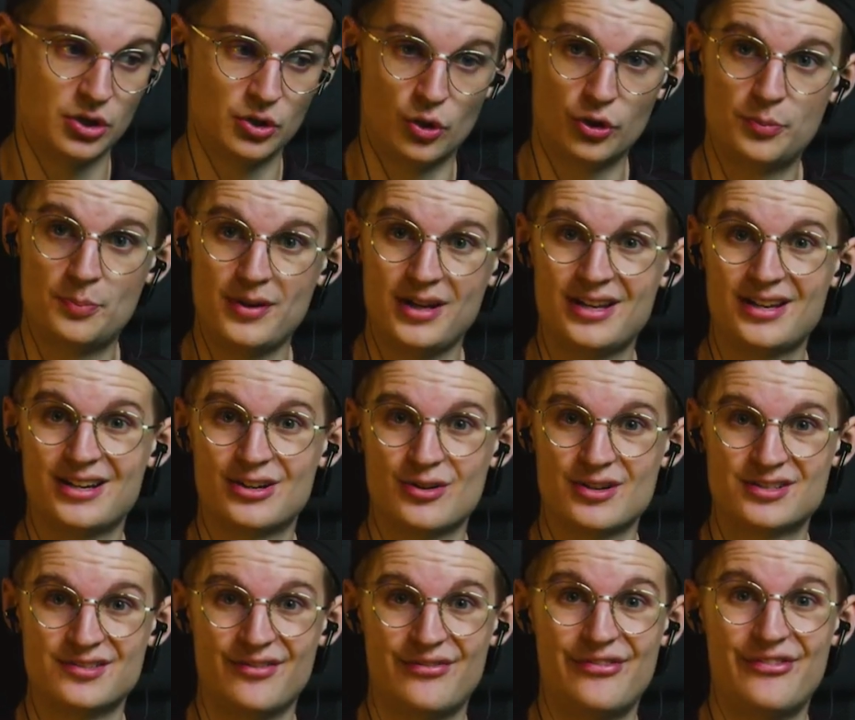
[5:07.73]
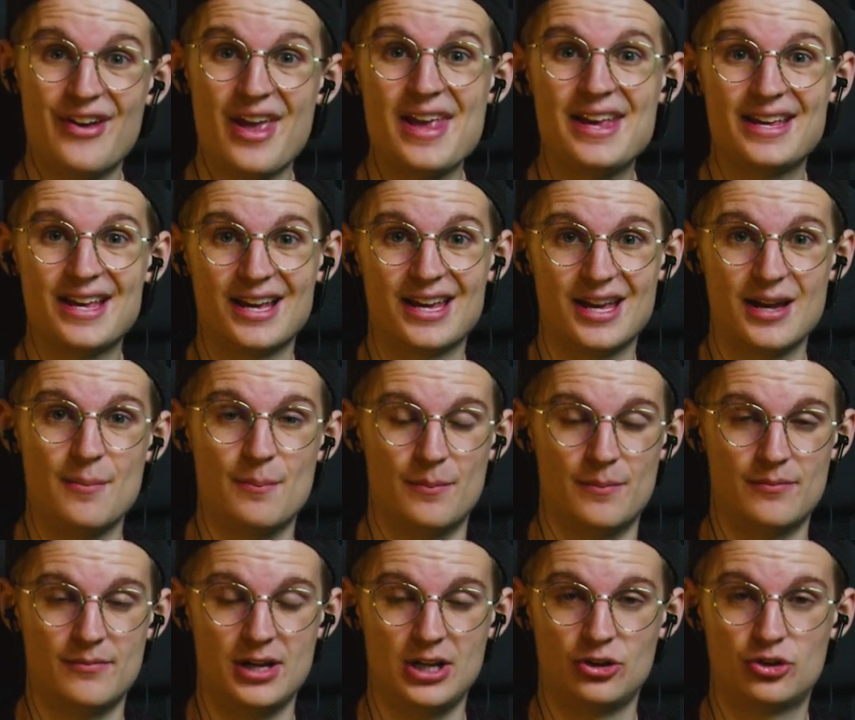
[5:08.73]
not being aggressive, faking
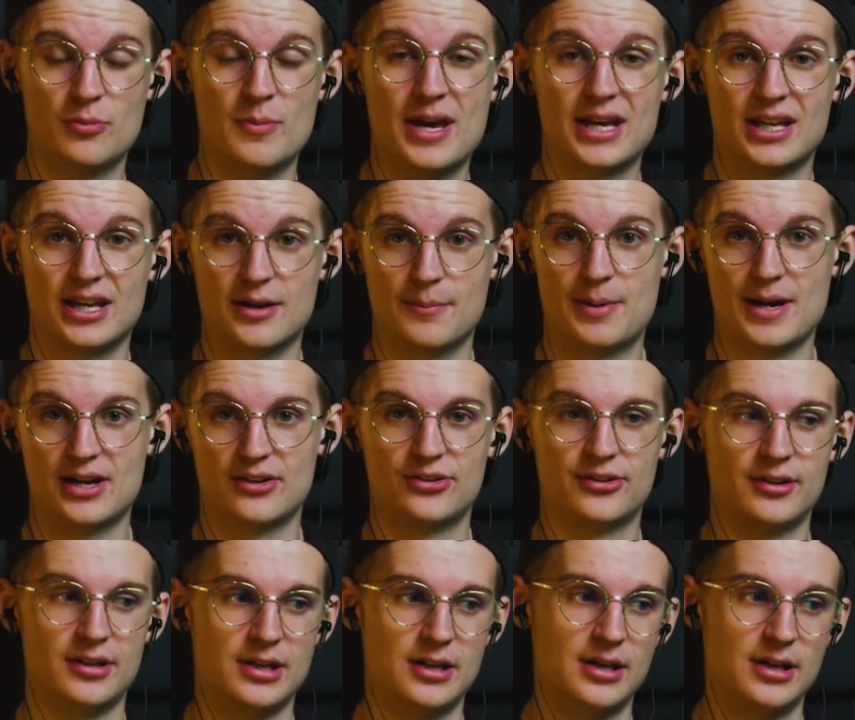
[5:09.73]
him into making the pass.